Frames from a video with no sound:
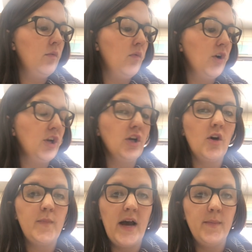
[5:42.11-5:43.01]
we're gonna
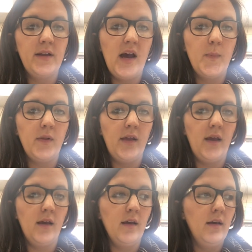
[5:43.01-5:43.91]
go buy
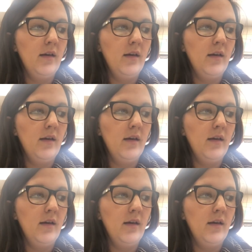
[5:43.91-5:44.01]
Monopoly